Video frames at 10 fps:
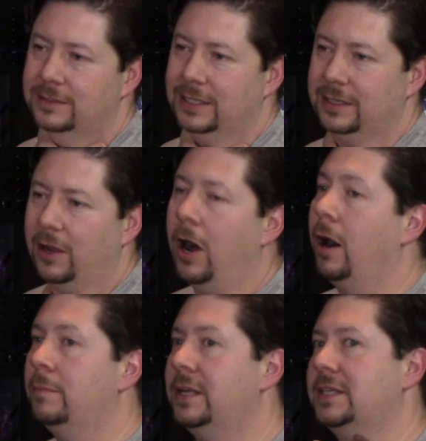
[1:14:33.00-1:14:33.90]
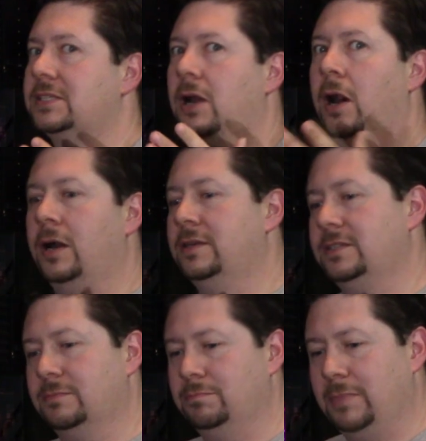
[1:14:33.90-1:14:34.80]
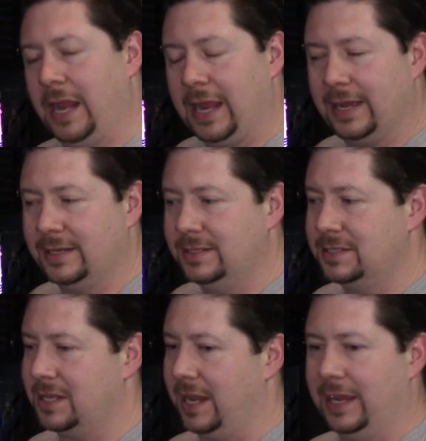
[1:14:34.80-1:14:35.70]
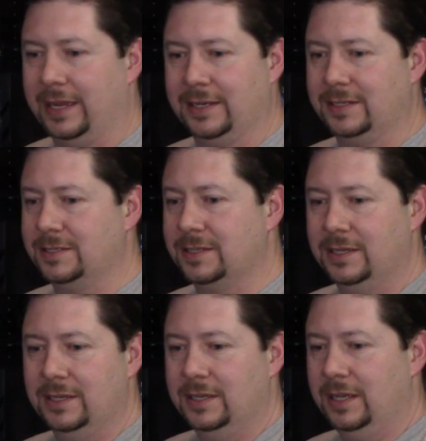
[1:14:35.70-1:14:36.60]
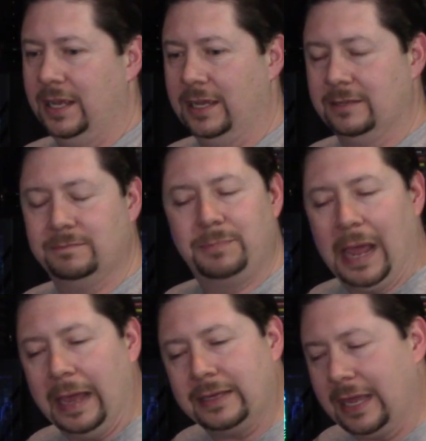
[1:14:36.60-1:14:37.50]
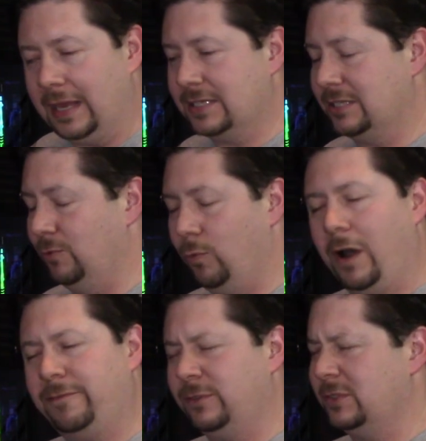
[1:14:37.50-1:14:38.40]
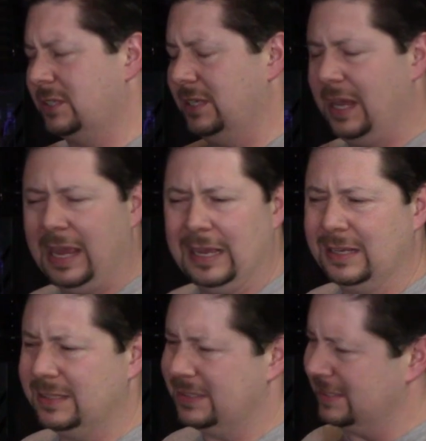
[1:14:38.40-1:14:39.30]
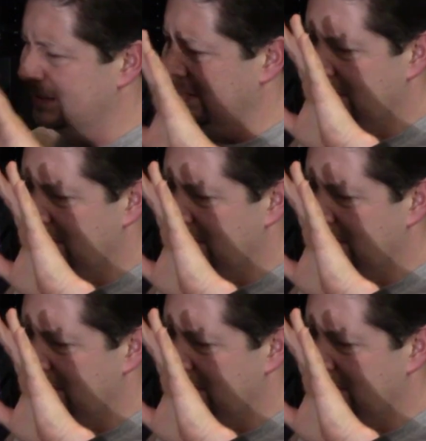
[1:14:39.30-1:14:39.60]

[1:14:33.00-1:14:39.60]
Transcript: like omelets on demand, and pancakes and waffles and eggs and